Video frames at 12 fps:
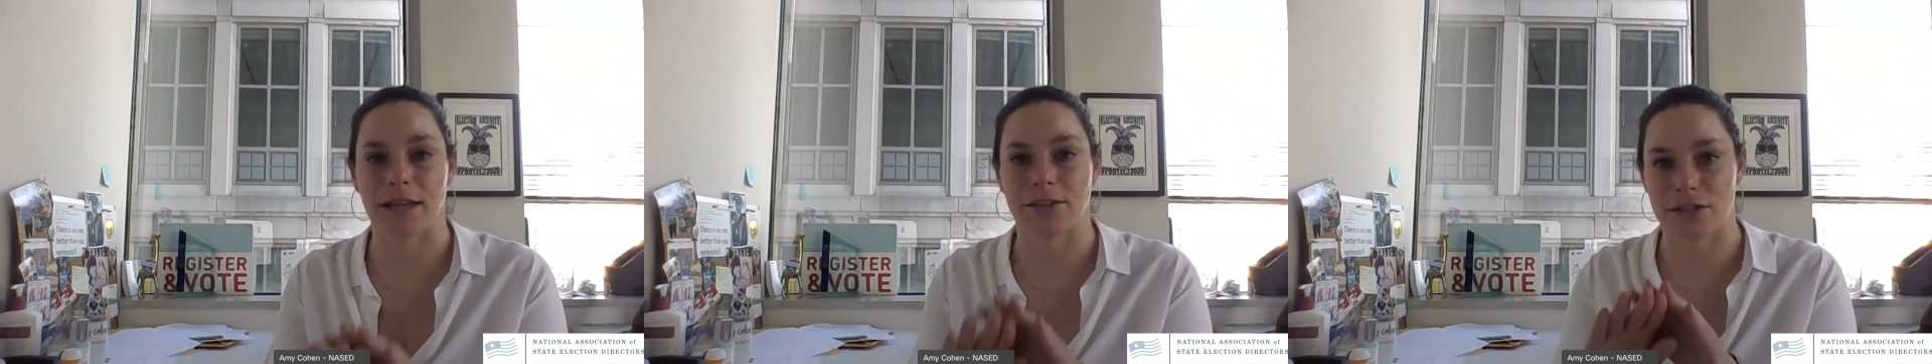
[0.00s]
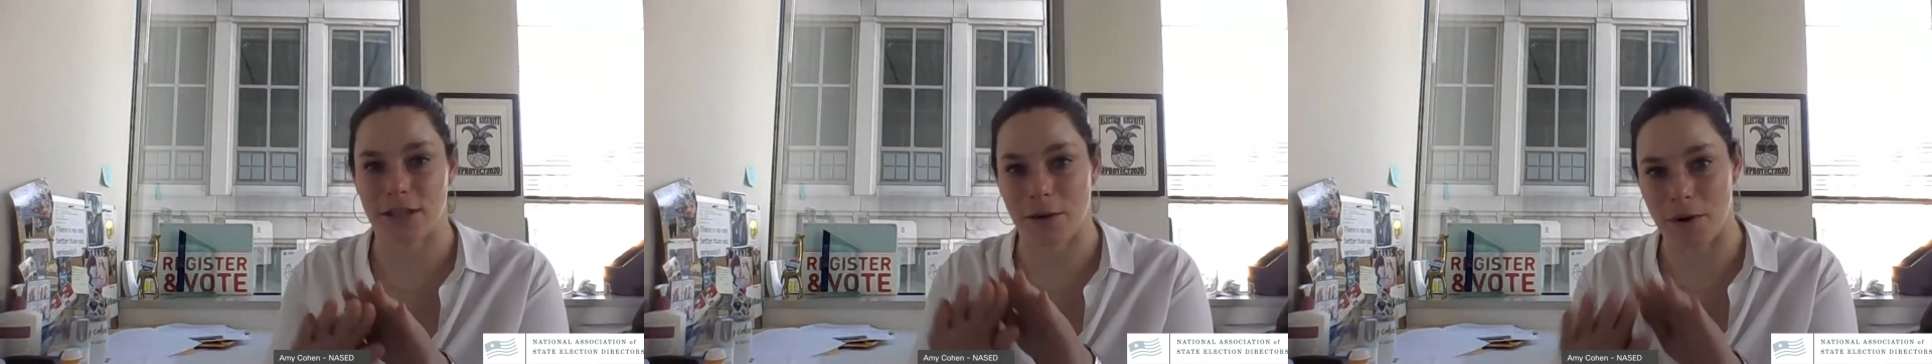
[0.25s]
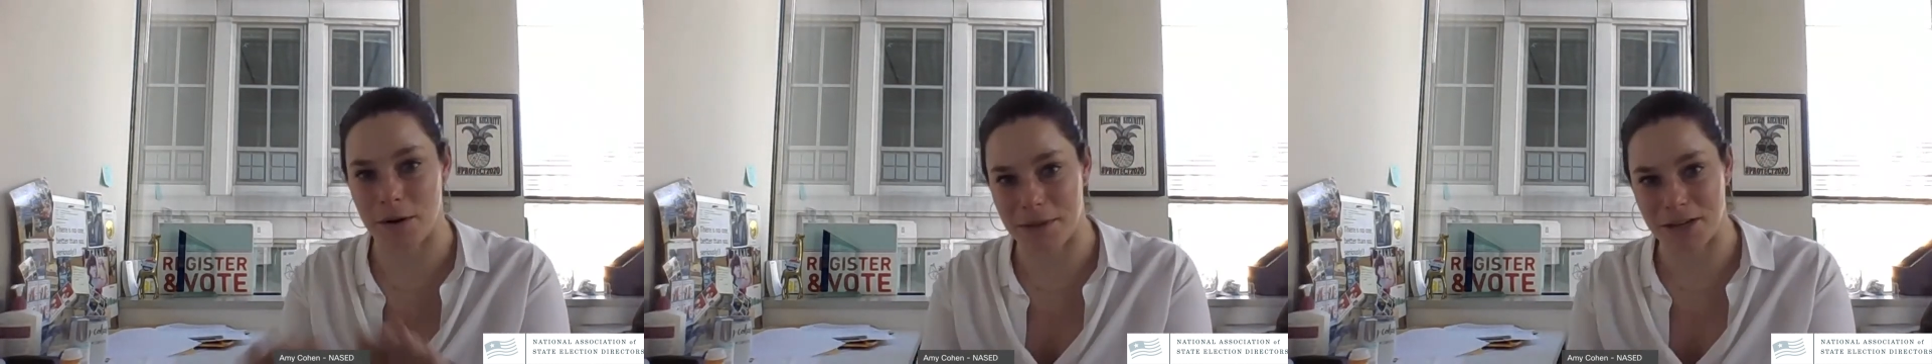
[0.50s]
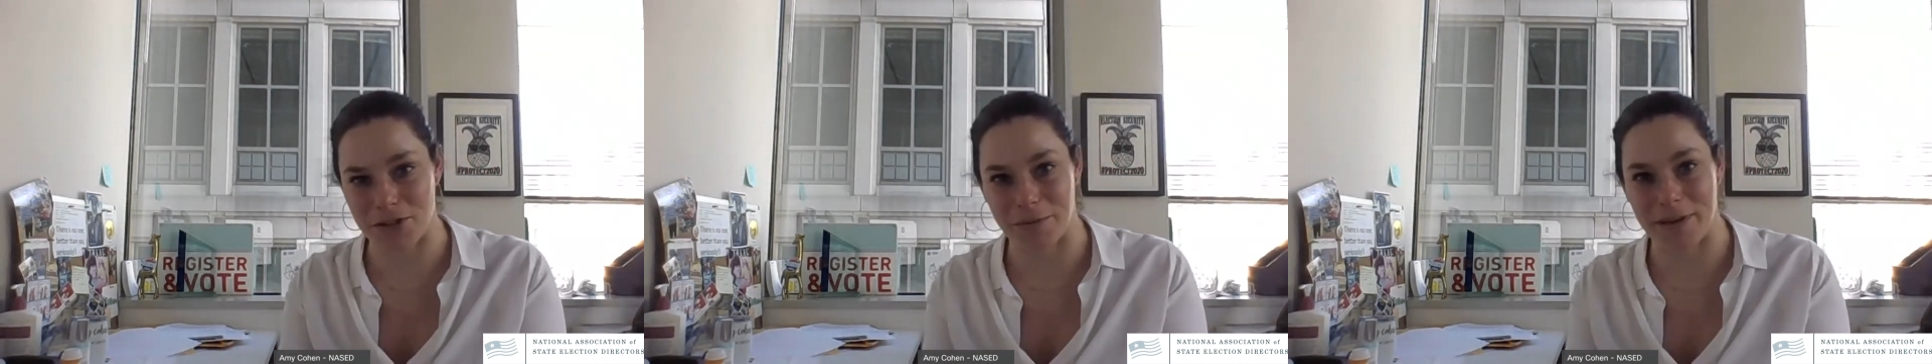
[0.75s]
Like, just I want
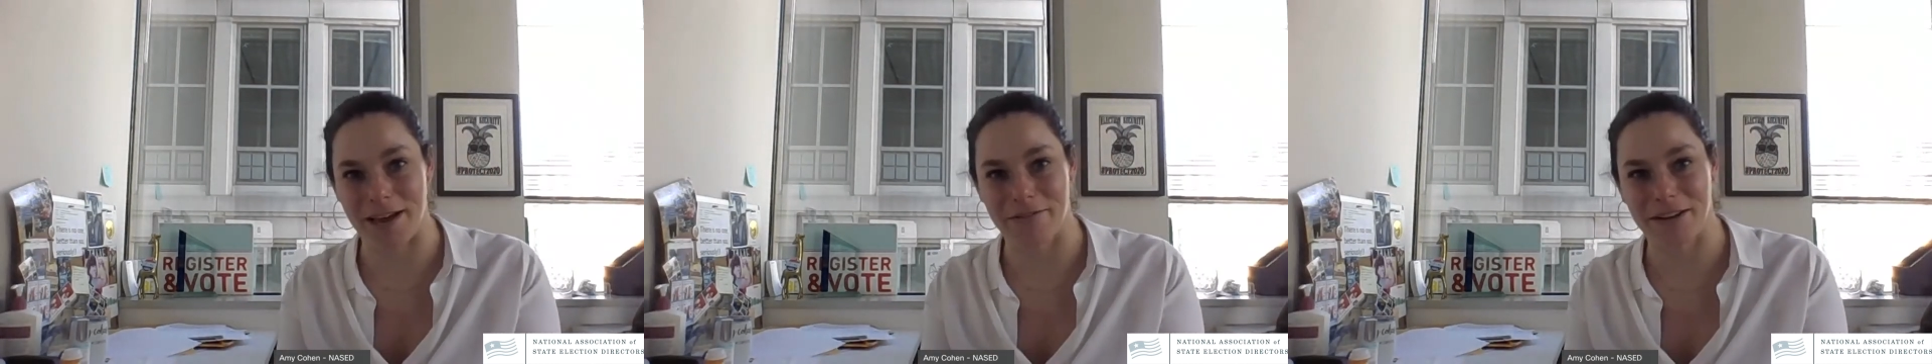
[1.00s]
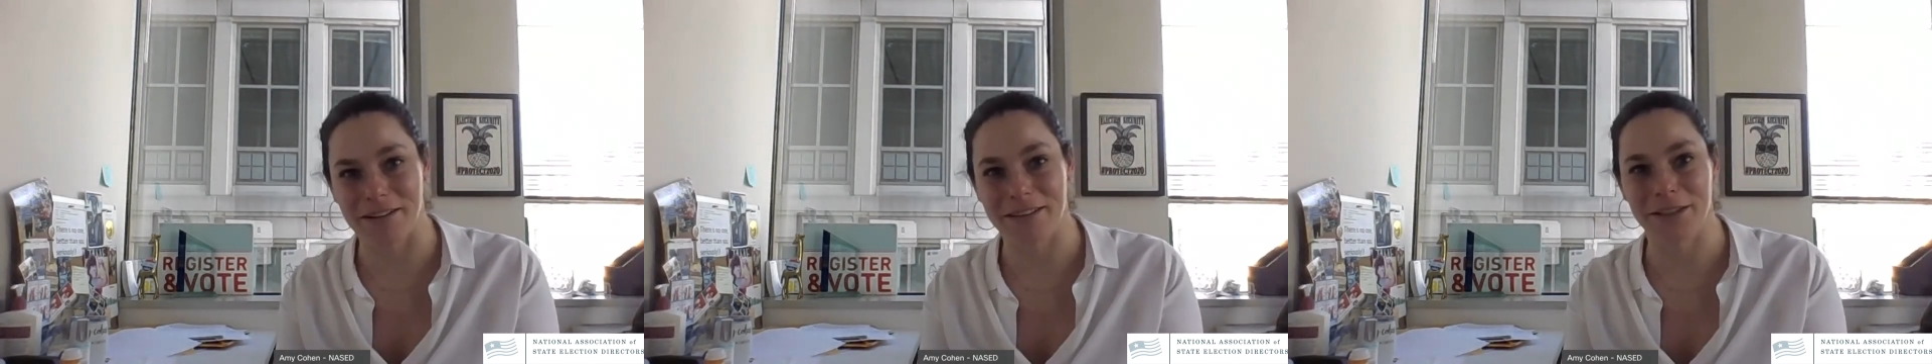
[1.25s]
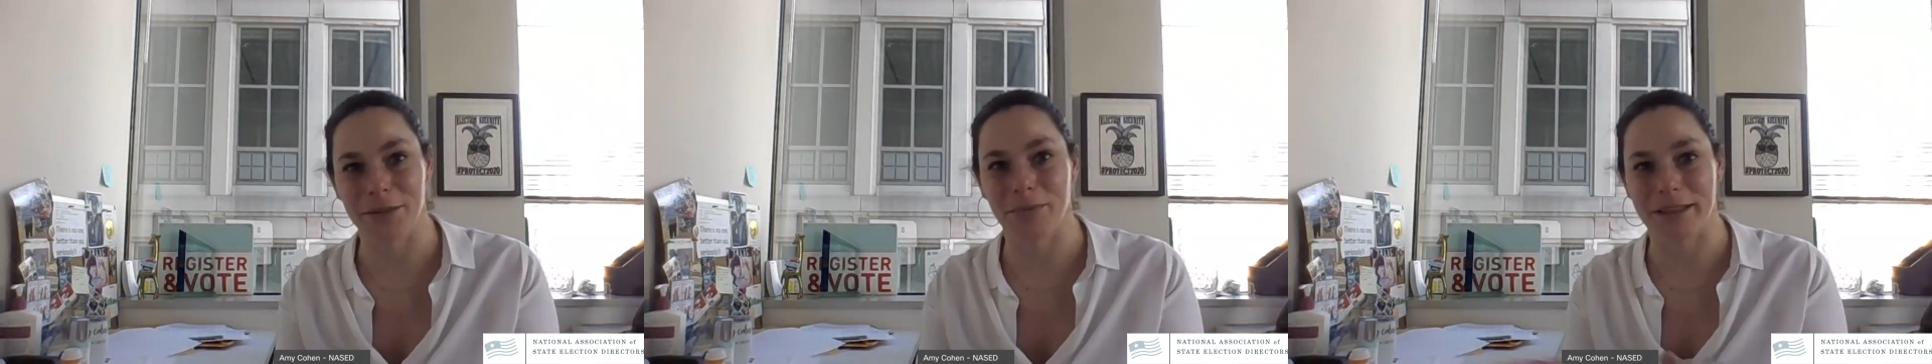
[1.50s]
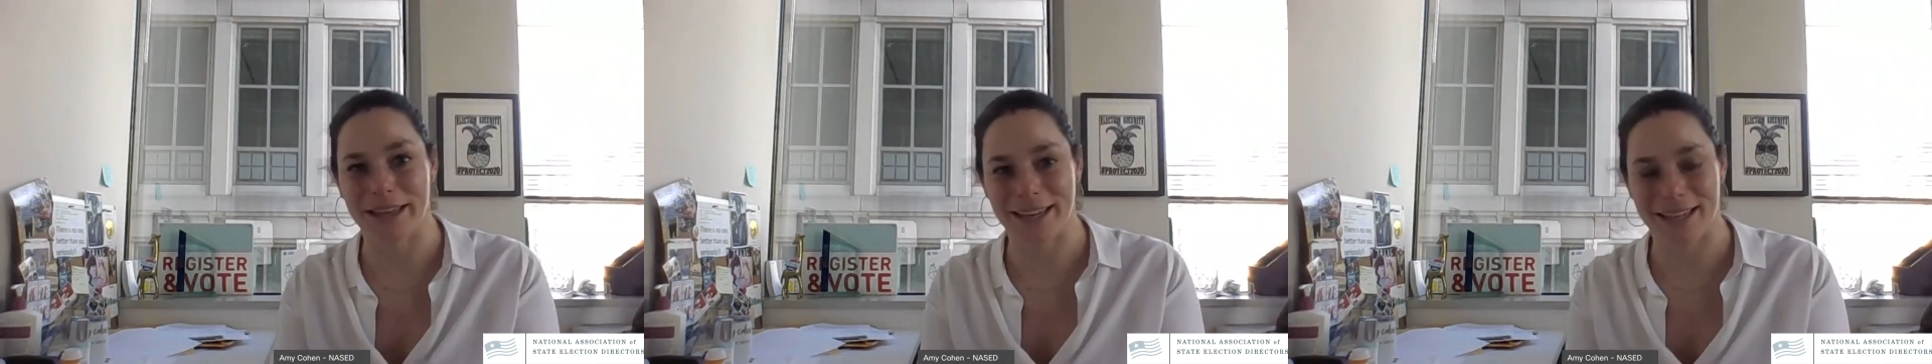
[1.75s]
to make sure we have a
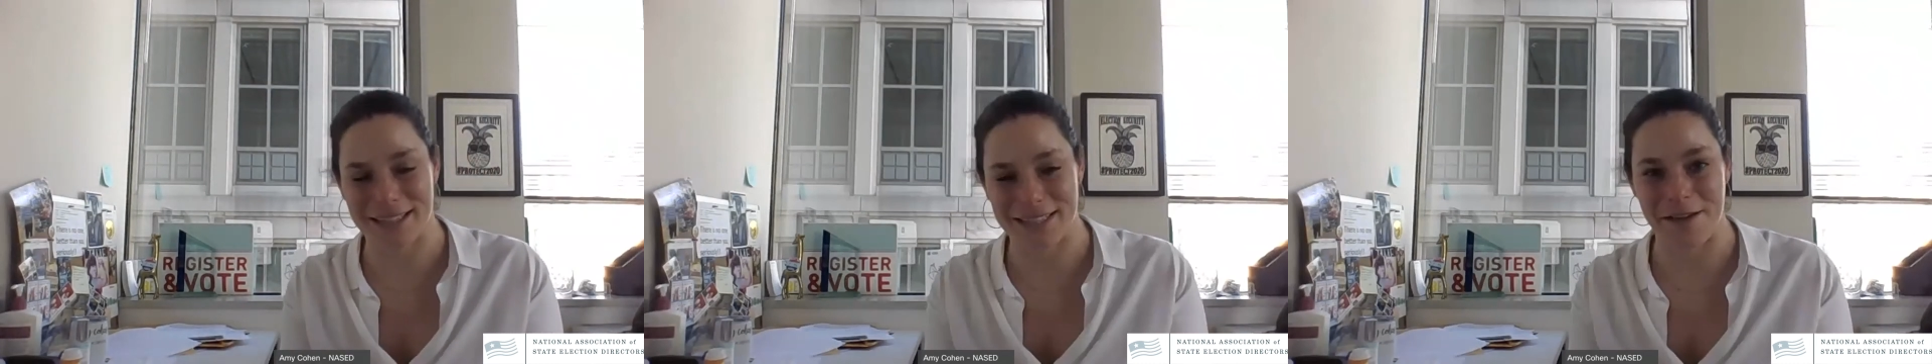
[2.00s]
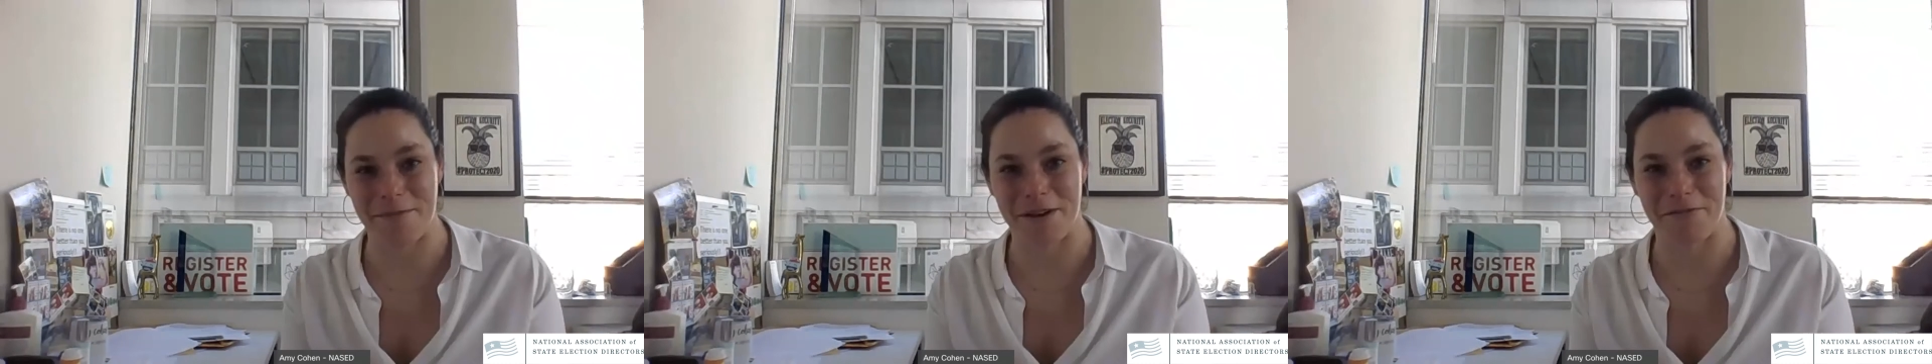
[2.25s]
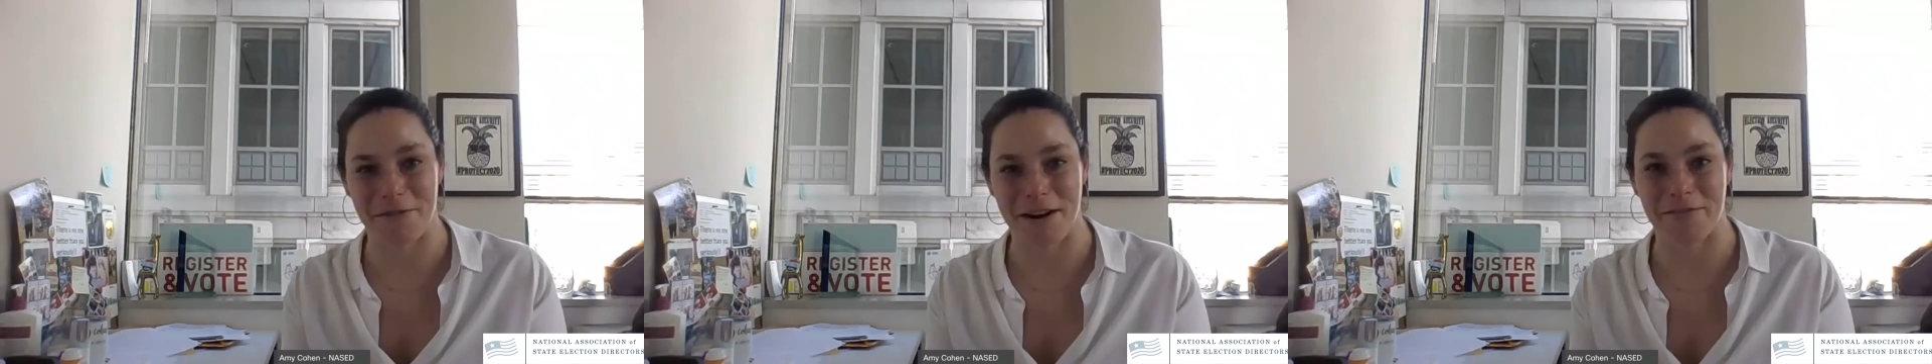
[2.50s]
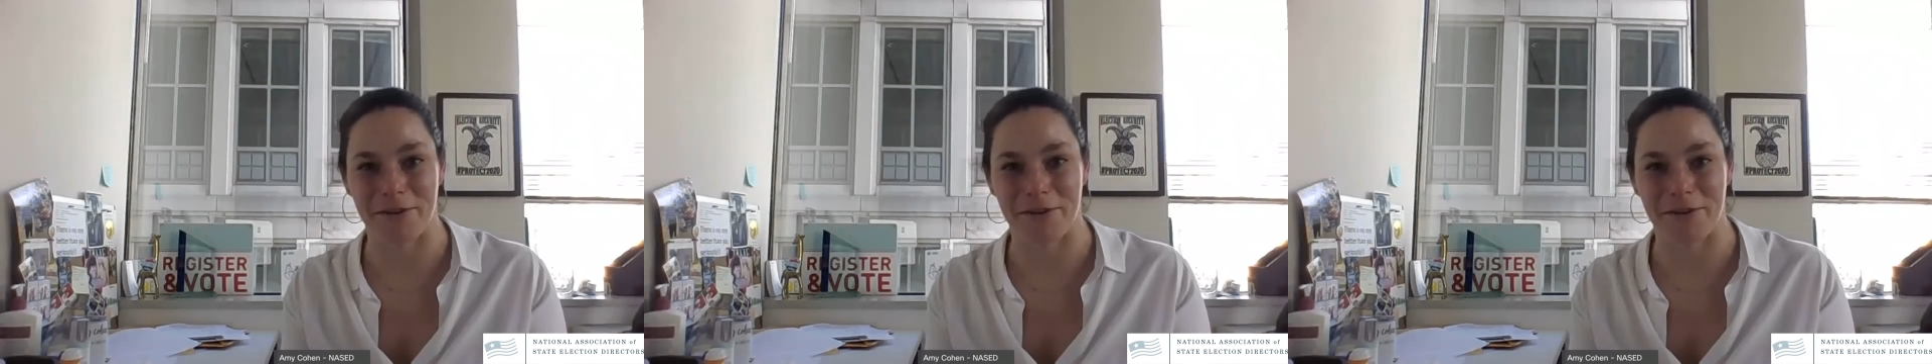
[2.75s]
clear blanket statement for